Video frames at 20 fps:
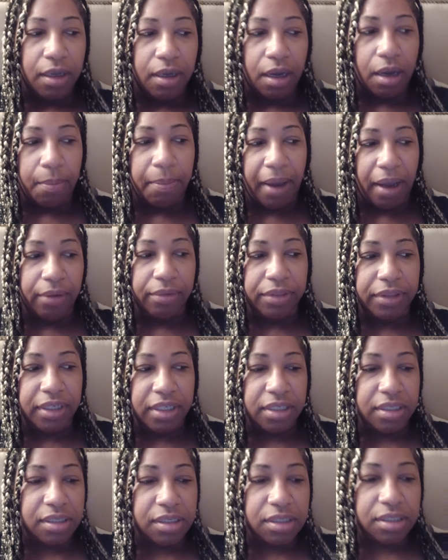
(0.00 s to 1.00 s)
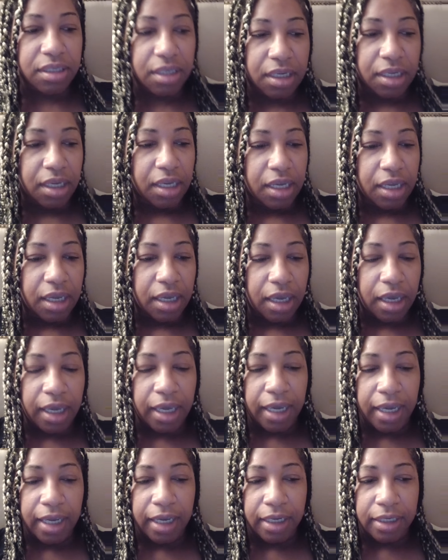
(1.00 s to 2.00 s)
about this
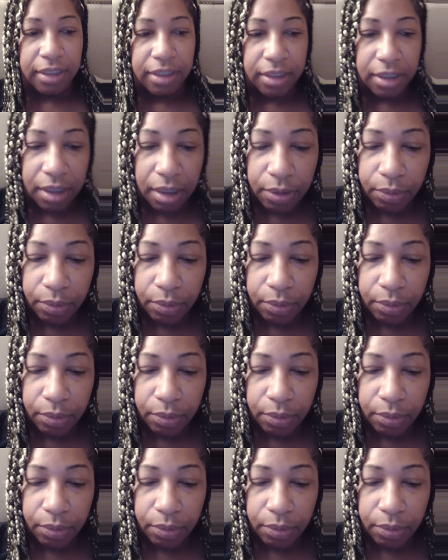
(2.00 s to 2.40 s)
and